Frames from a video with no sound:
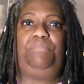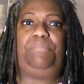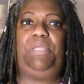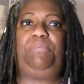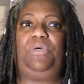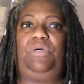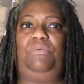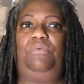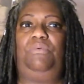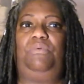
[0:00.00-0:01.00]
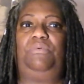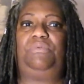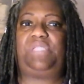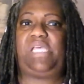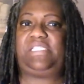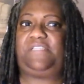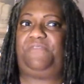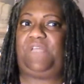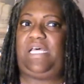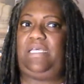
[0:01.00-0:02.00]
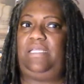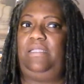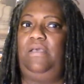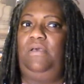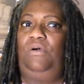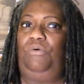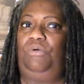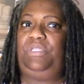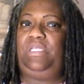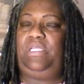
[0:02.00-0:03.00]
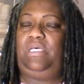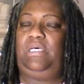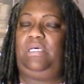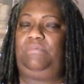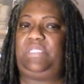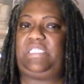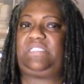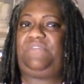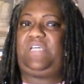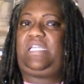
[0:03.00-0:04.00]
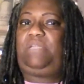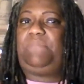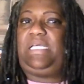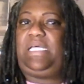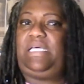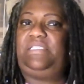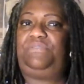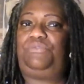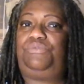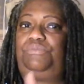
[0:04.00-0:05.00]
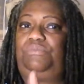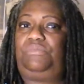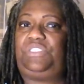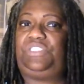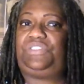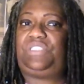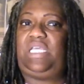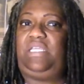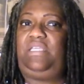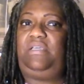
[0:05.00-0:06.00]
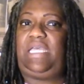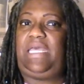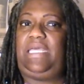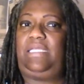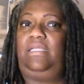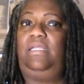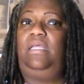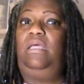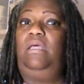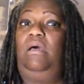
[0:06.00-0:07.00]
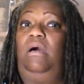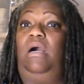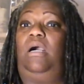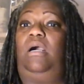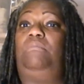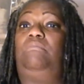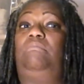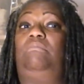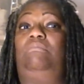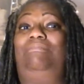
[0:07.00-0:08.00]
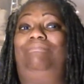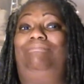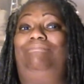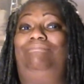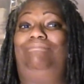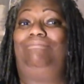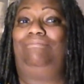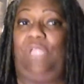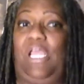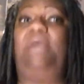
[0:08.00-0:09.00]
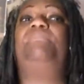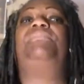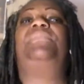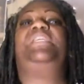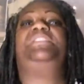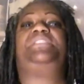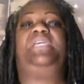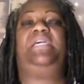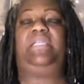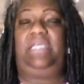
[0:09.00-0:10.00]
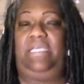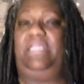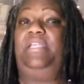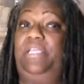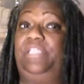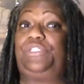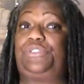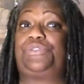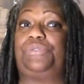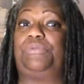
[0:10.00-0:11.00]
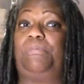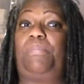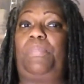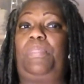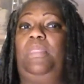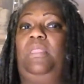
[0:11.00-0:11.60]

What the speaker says: when people testify on the testified about how this thing here act, um, yep, they said it and it is true.